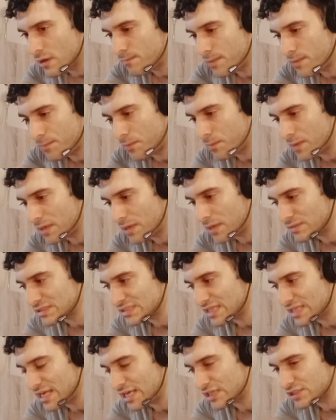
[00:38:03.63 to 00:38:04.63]
People make
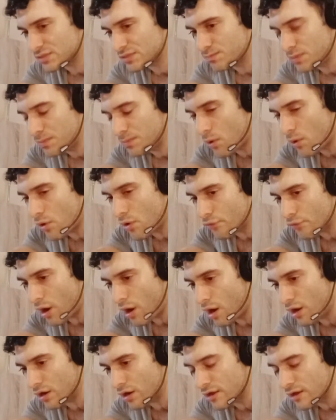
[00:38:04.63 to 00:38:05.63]
mistakes. People are
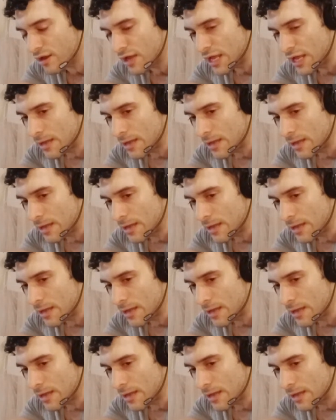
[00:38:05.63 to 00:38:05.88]
wrong.